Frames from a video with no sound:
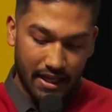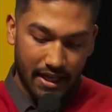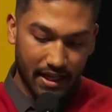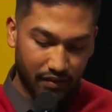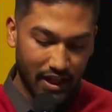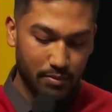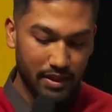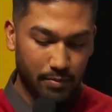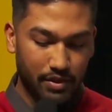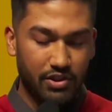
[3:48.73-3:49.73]
advised me
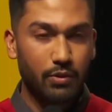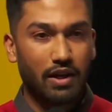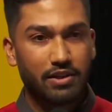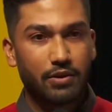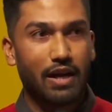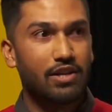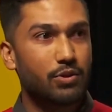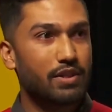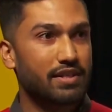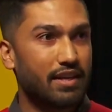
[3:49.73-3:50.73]
to pursue
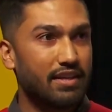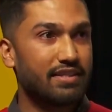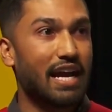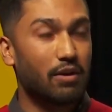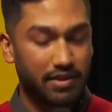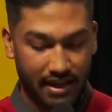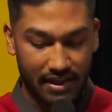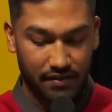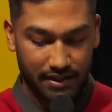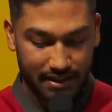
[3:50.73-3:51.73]
undergraduate studies outside
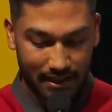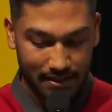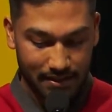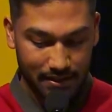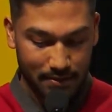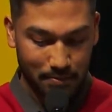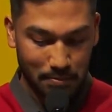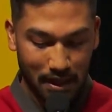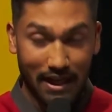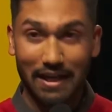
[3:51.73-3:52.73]
of the sciences.
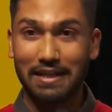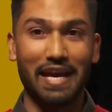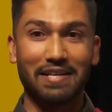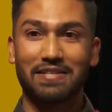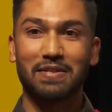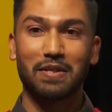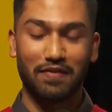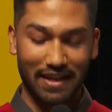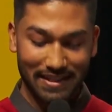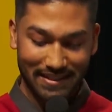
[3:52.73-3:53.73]
Against their
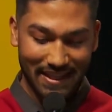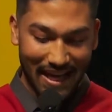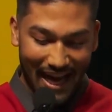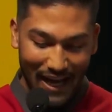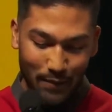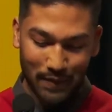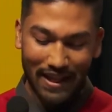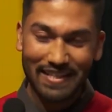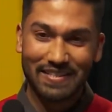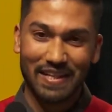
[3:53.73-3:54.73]
advice, I
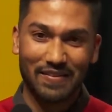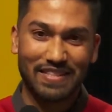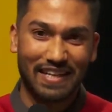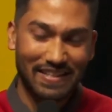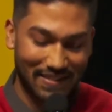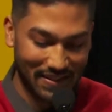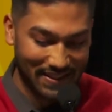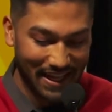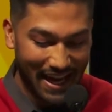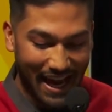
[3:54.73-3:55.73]
applied to life sciences,
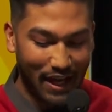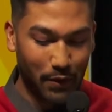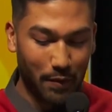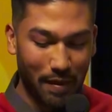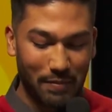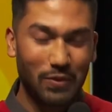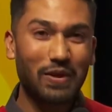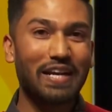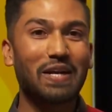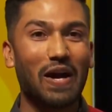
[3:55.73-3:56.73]
and I remember when
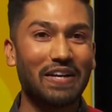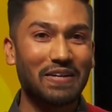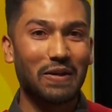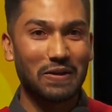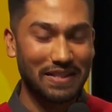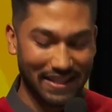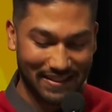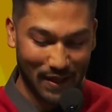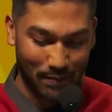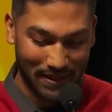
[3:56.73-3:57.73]
I got an early
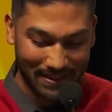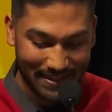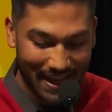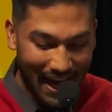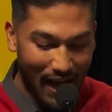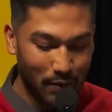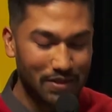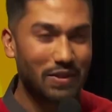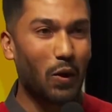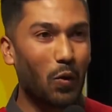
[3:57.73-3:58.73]
acceptance, I
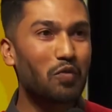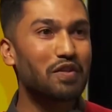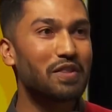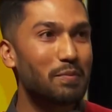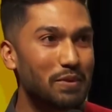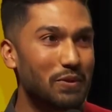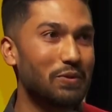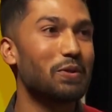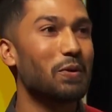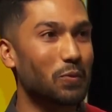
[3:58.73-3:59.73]
was over the
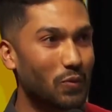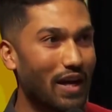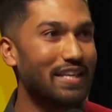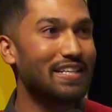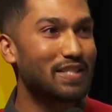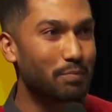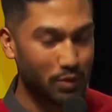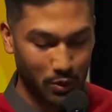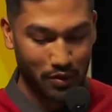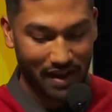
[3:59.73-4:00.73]
moon, ready to prove